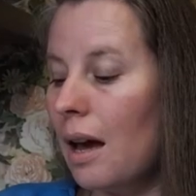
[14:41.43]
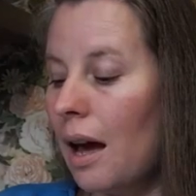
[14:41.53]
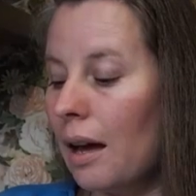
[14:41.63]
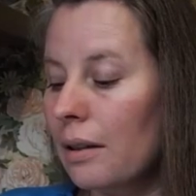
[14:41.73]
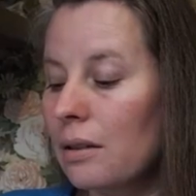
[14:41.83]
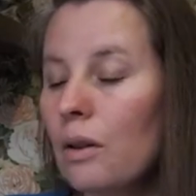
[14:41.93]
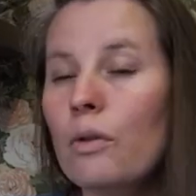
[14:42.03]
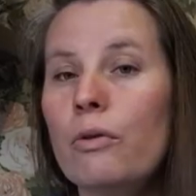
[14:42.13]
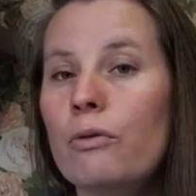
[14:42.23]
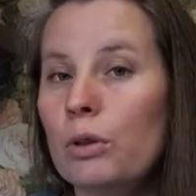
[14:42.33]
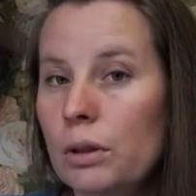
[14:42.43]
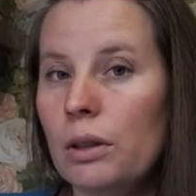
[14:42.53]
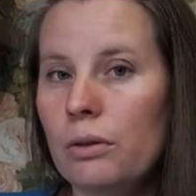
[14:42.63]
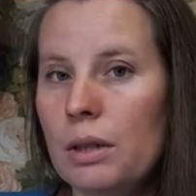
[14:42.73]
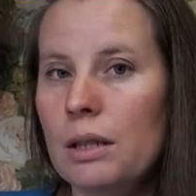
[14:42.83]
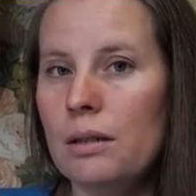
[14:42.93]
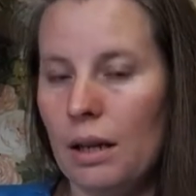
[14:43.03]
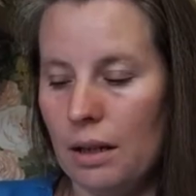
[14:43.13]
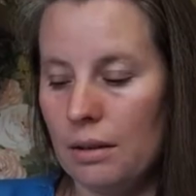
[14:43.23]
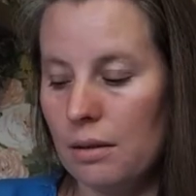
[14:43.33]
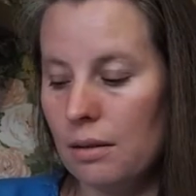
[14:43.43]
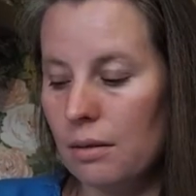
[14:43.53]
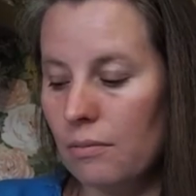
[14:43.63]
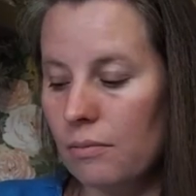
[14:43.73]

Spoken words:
and 43 seconds.